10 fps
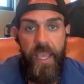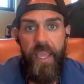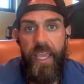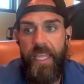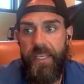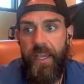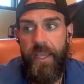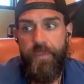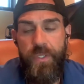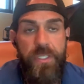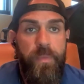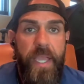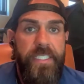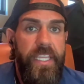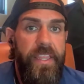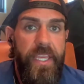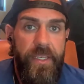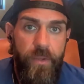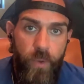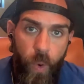And I'm suspecting
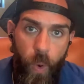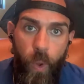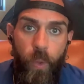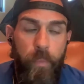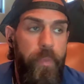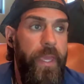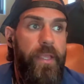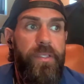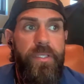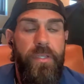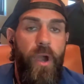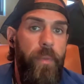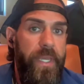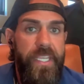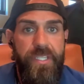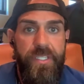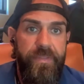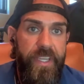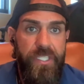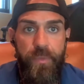that all big combinations
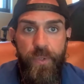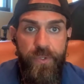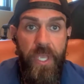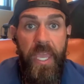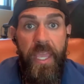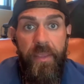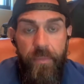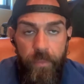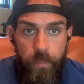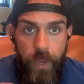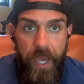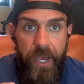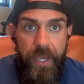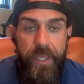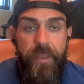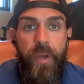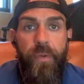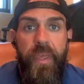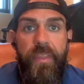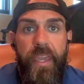of vegetables,
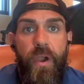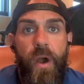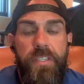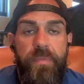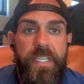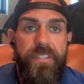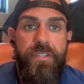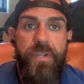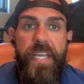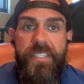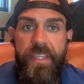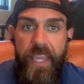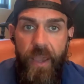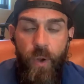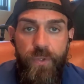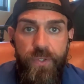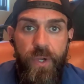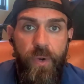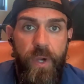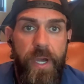they cause me distress, and they
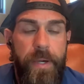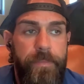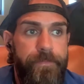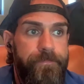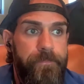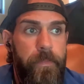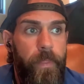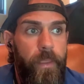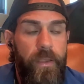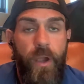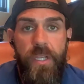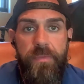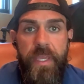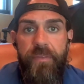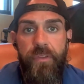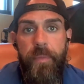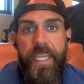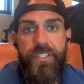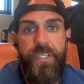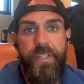also cause me
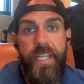inflammation.